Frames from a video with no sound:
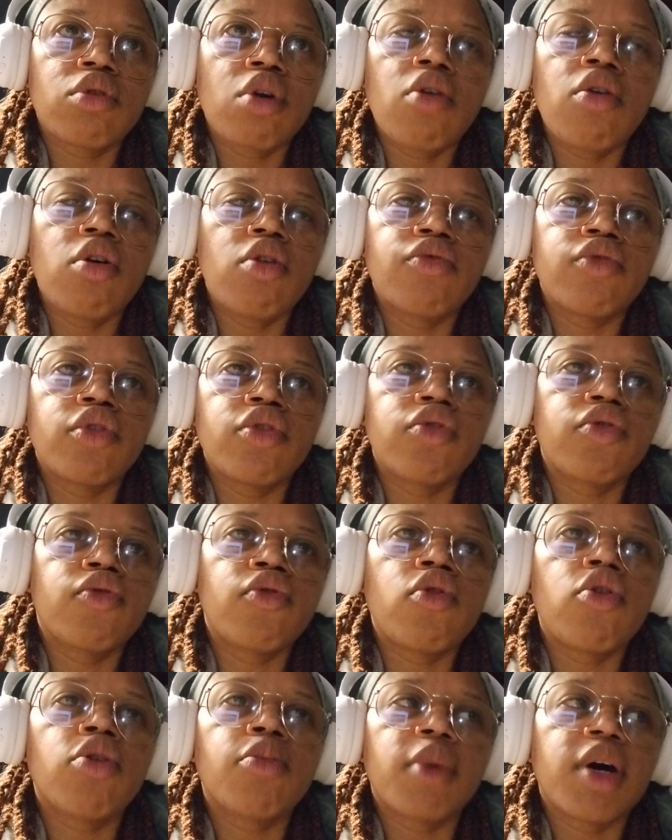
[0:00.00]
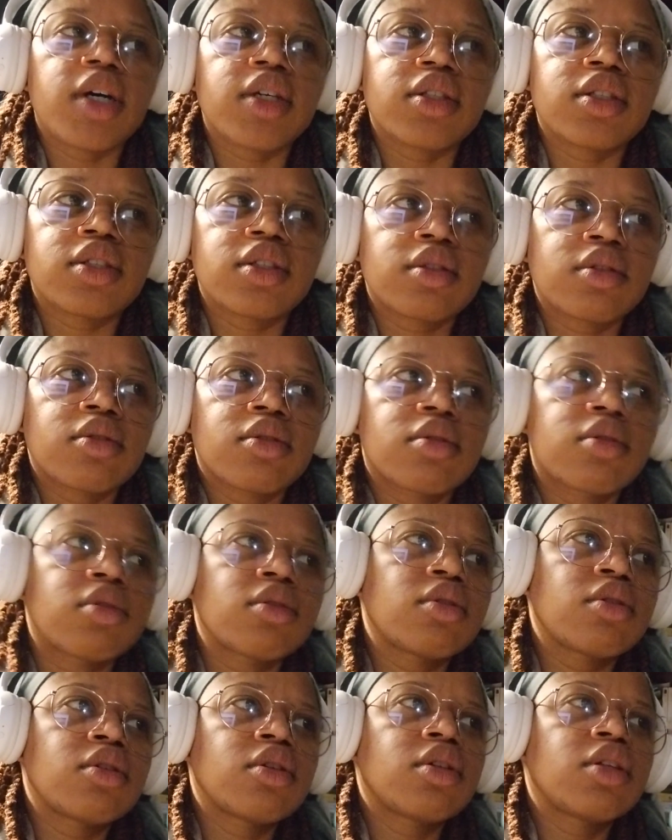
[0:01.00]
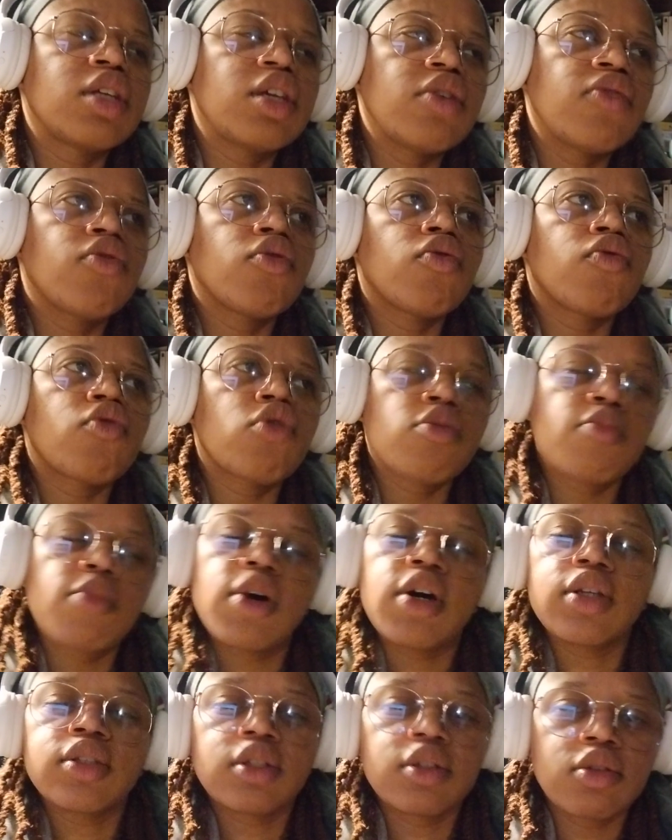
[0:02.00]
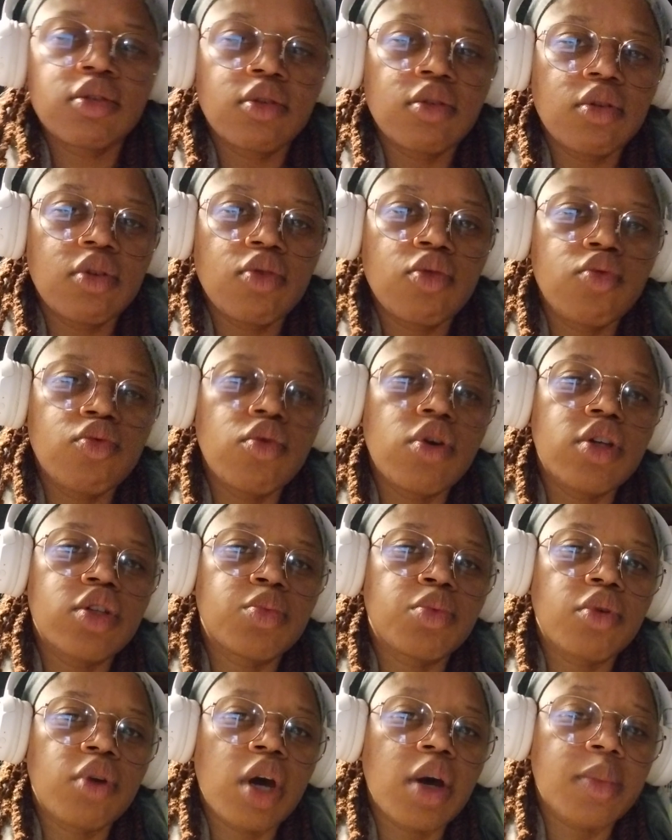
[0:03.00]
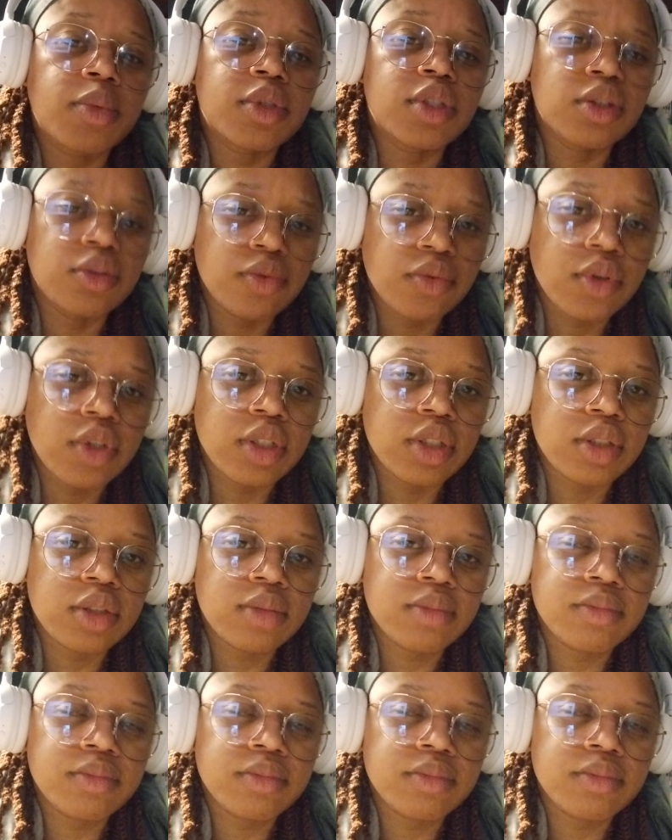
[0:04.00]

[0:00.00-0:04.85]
of this format, if the format was perhaps different.